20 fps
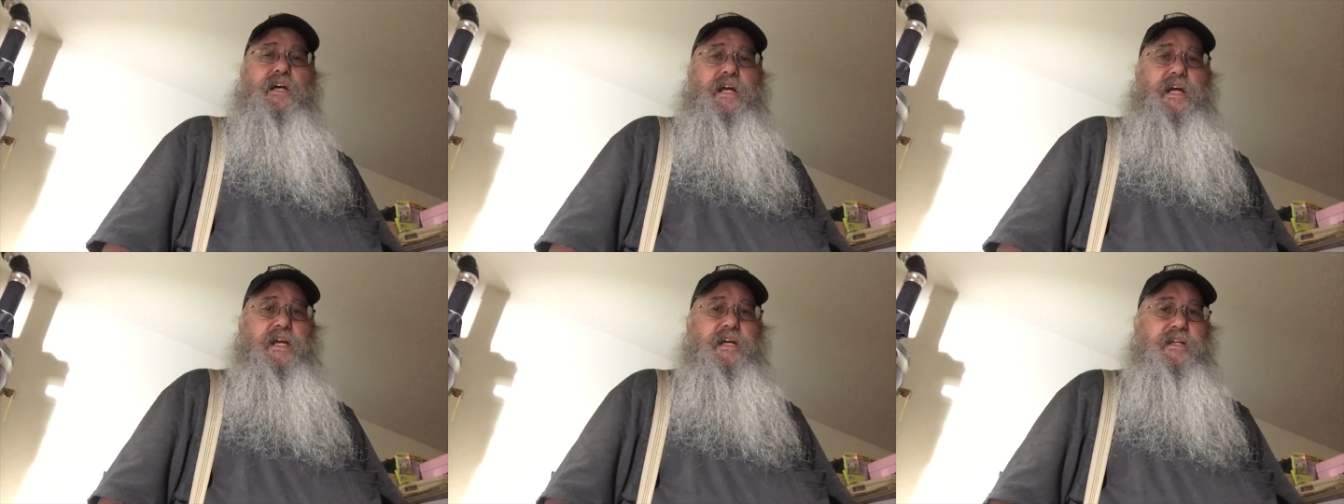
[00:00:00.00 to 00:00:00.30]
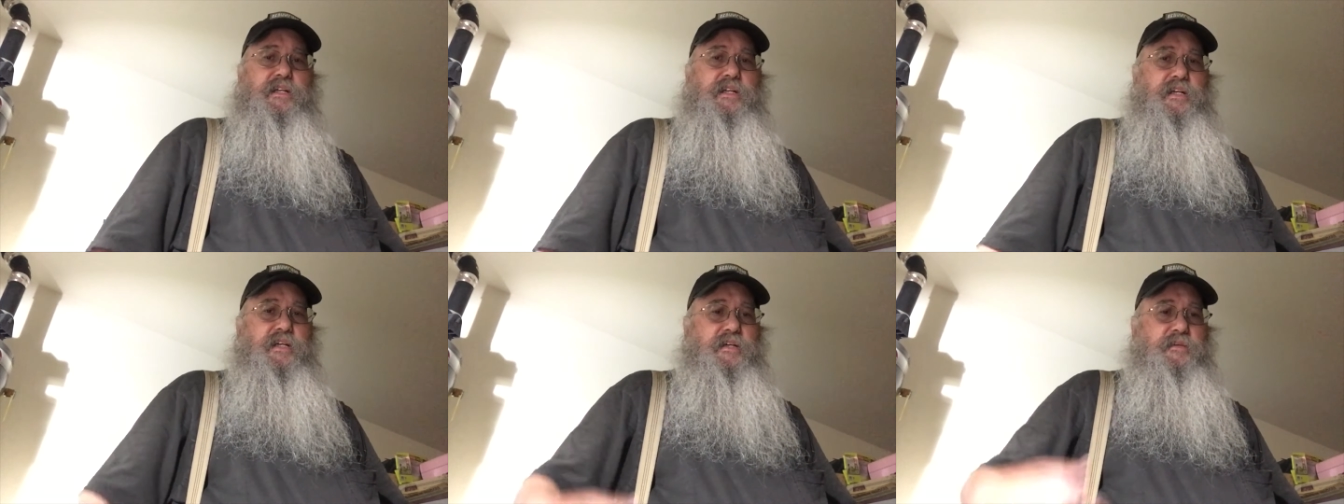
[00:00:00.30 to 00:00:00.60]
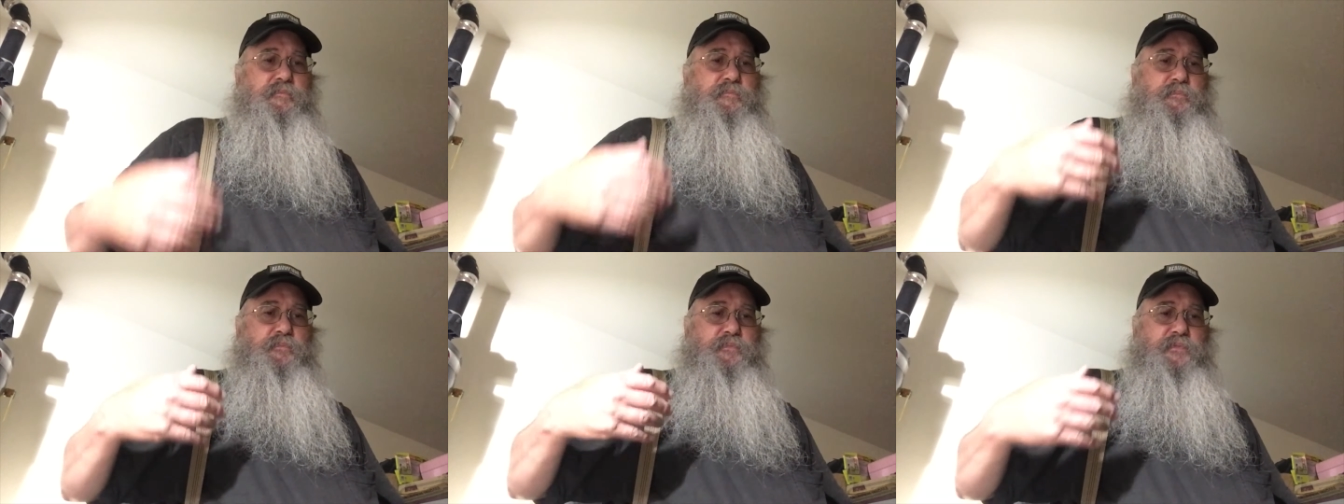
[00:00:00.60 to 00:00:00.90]

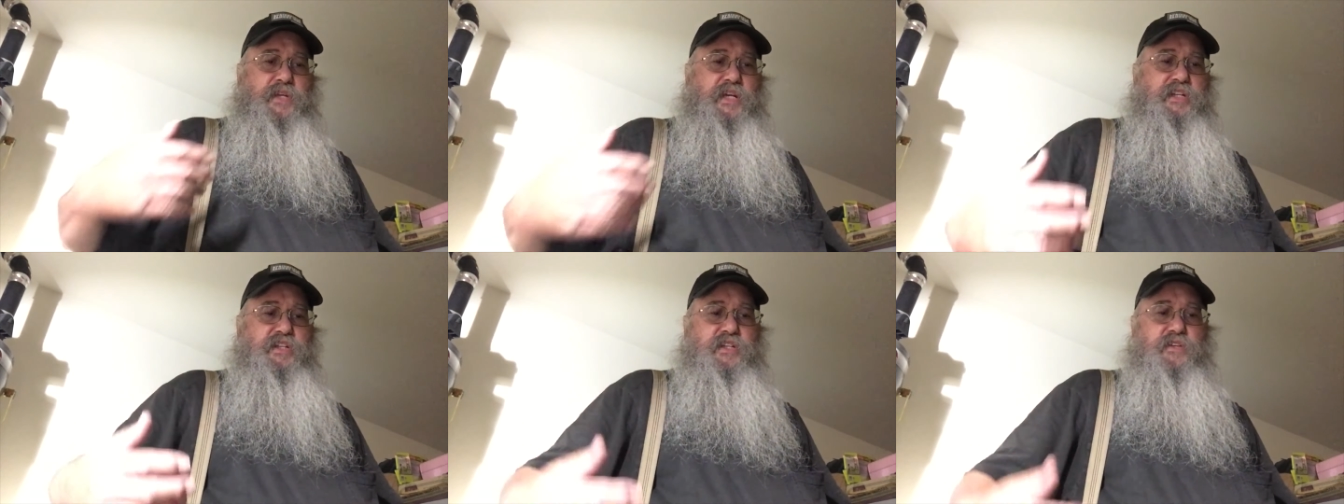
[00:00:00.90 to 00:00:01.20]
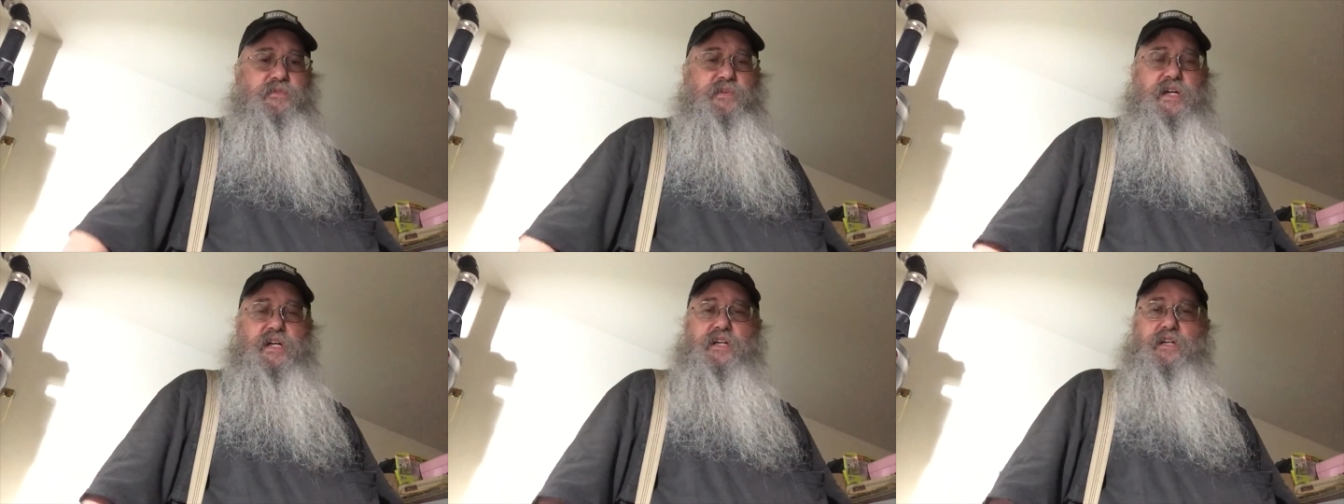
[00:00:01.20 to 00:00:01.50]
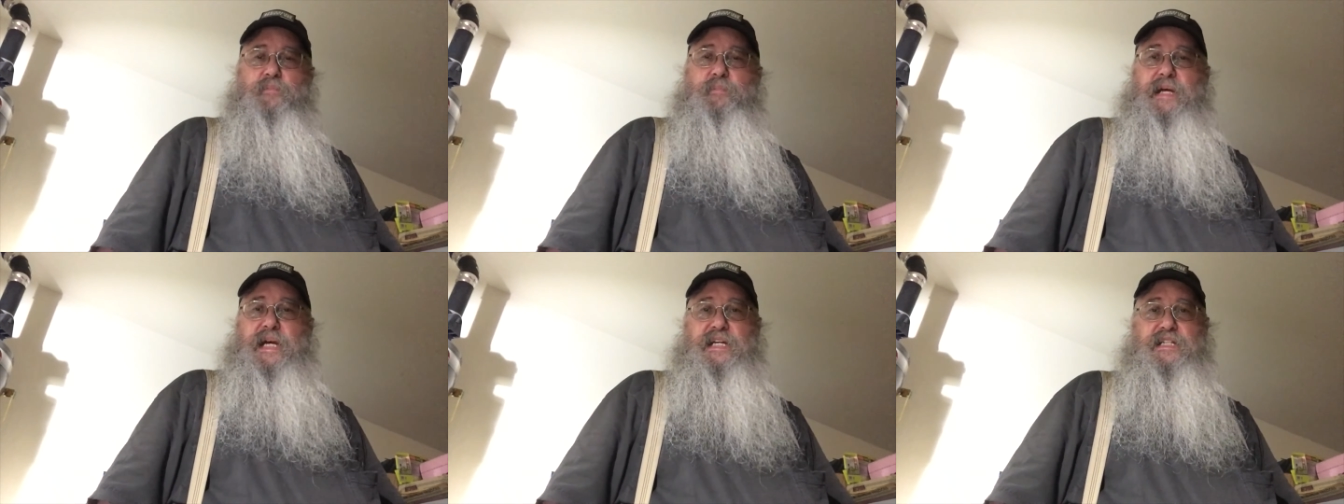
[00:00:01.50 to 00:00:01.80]
and 19 round
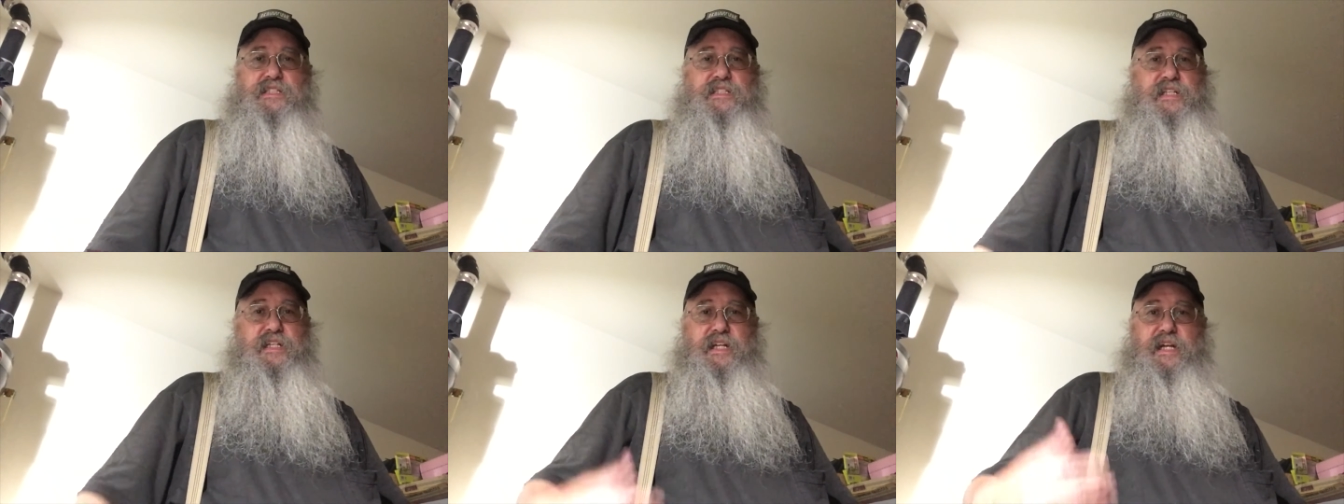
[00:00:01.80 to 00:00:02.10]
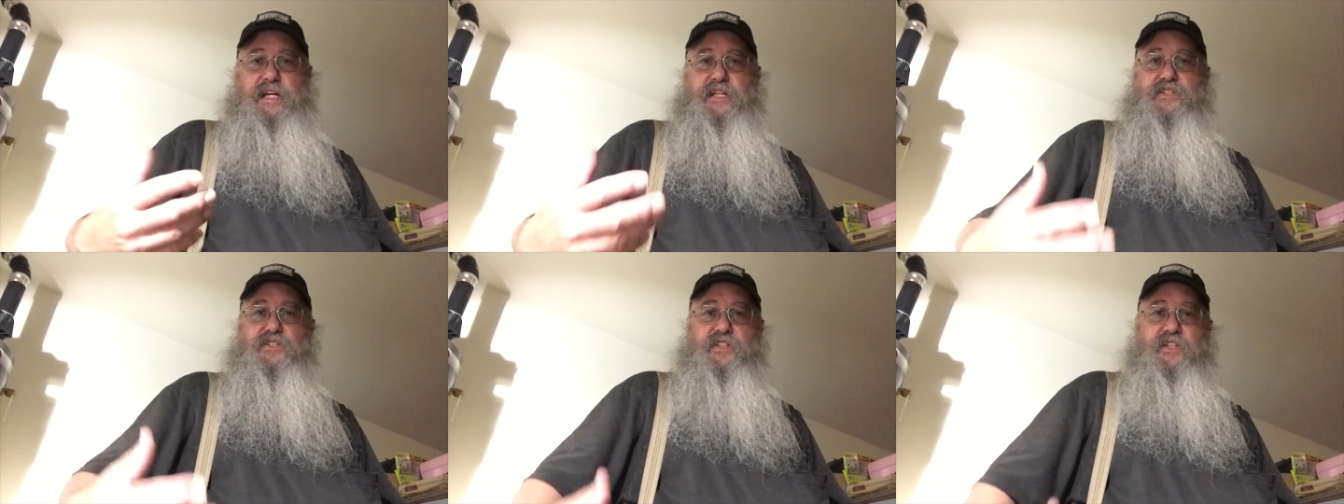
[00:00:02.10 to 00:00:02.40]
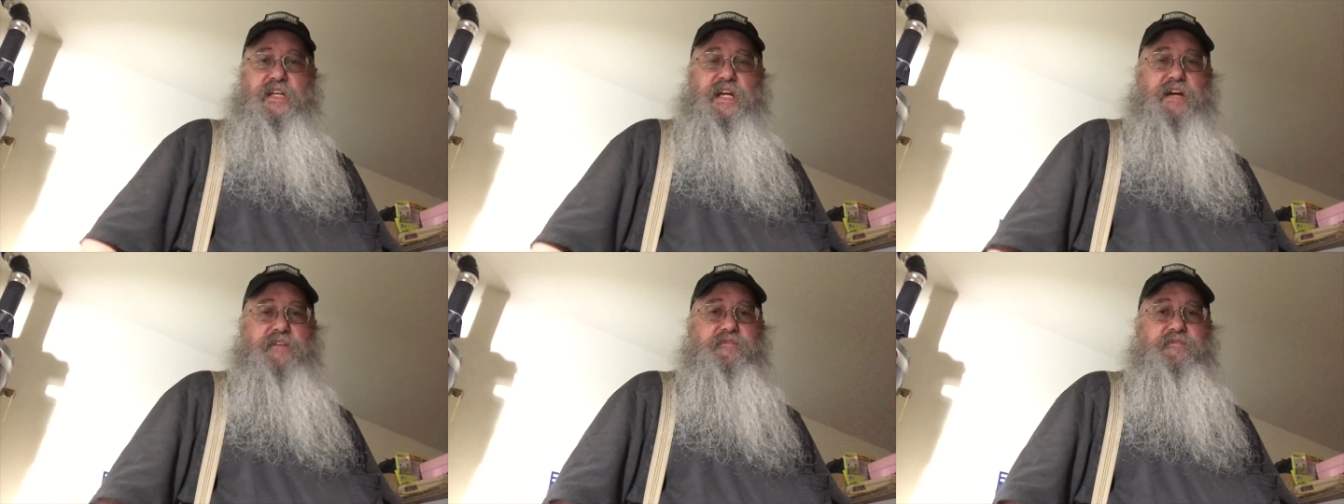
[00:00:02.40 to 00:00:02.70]
capacity, and
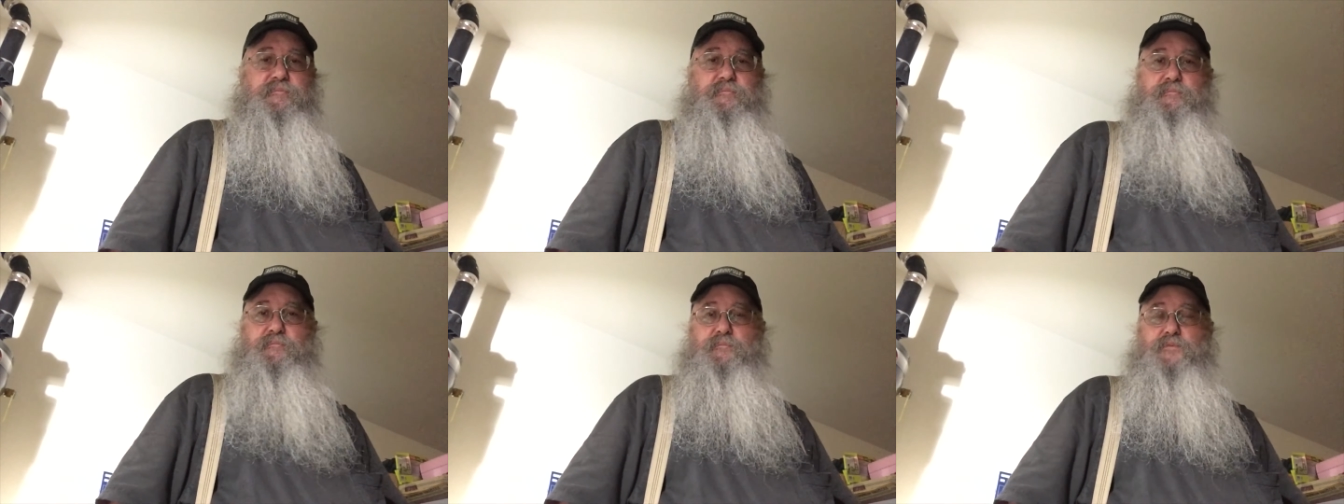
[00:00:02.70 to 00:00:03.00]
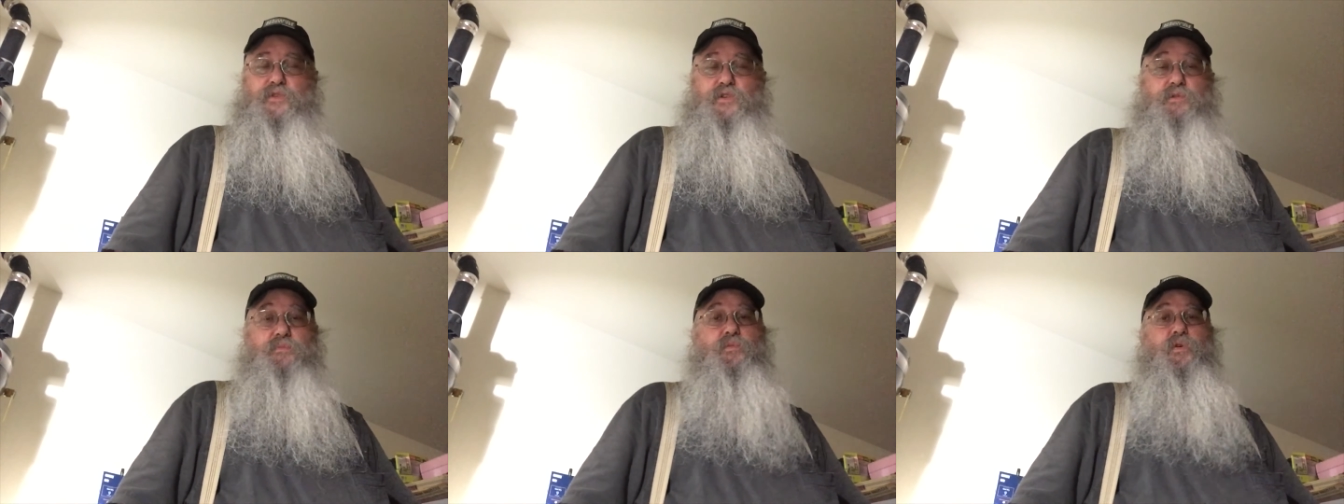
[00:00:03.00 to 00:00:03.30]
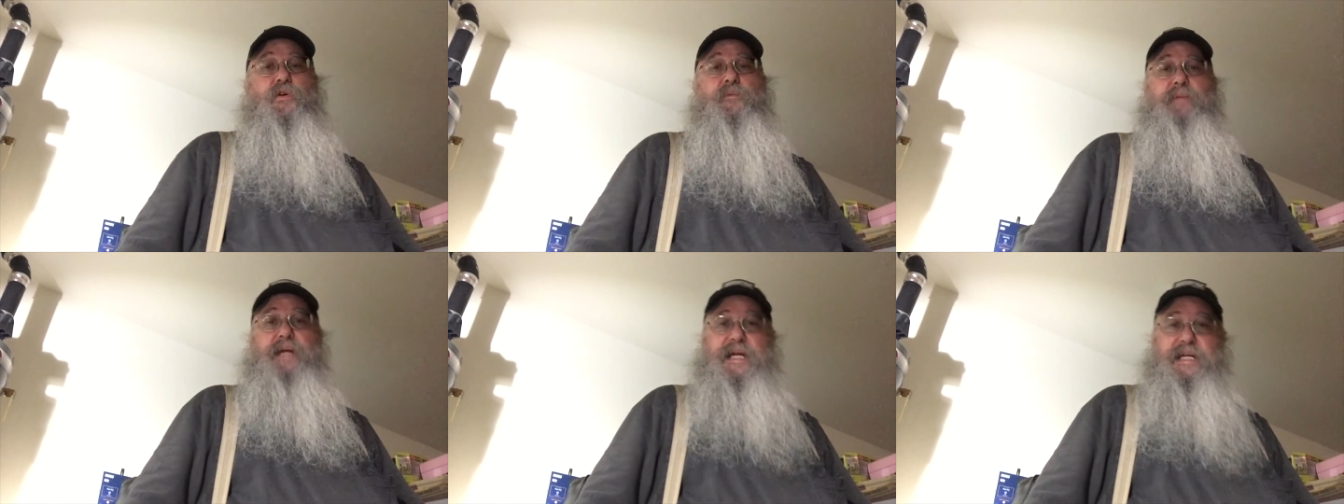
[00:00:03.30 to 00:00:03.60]
actually have 2
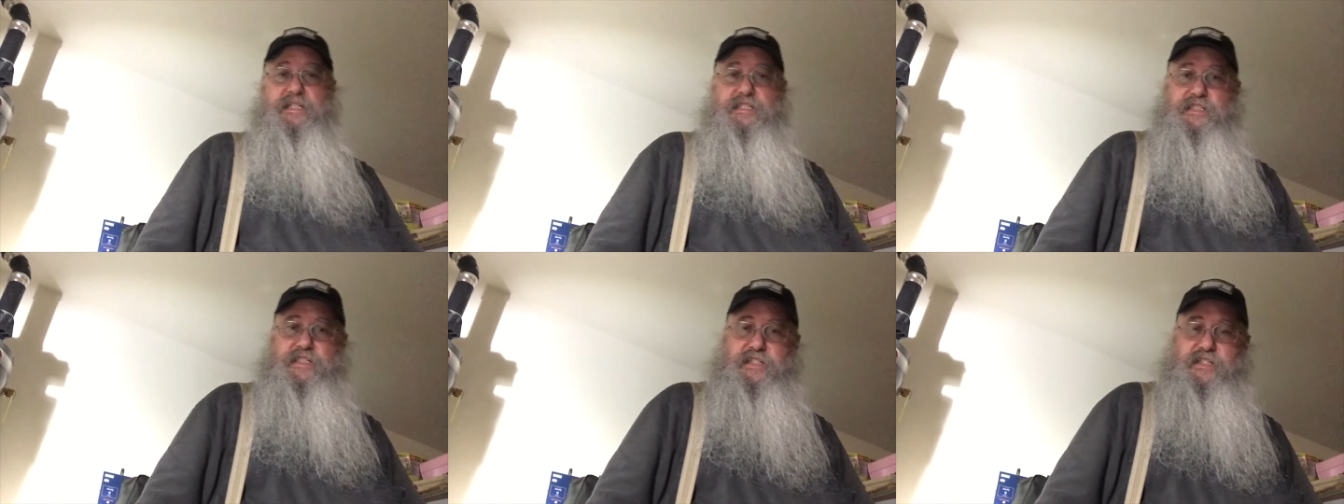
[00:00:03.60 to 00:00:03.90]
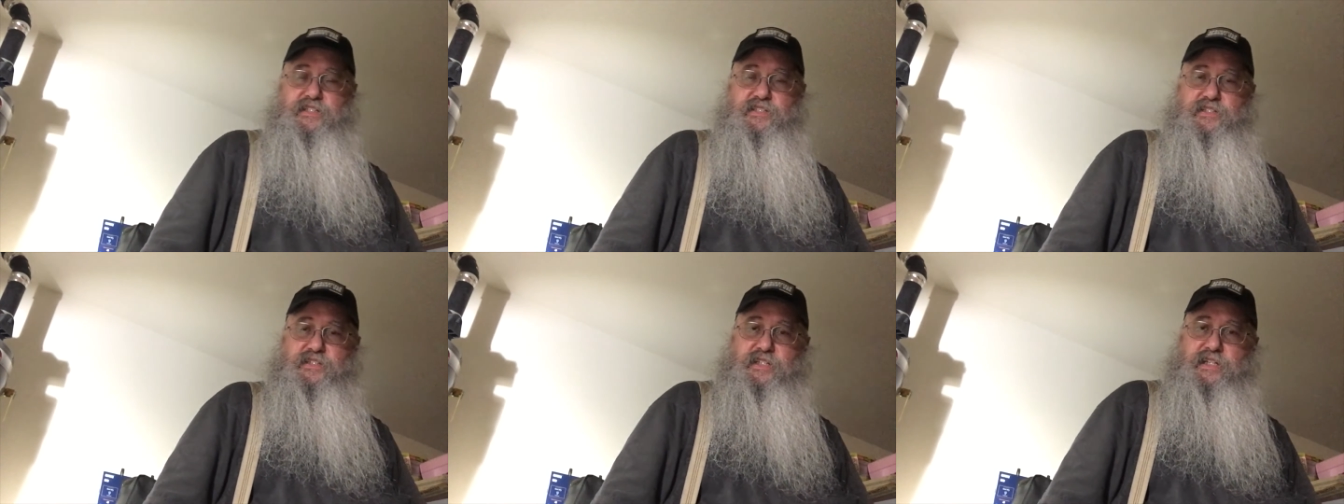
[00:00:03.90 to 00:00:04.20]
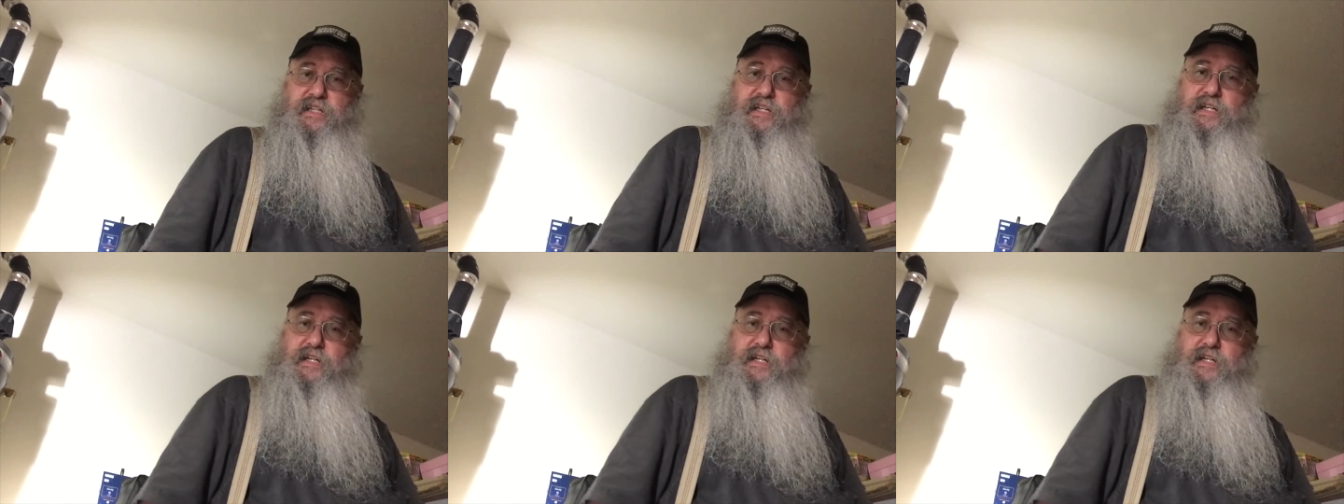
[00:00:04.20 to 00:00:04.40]
more magazines.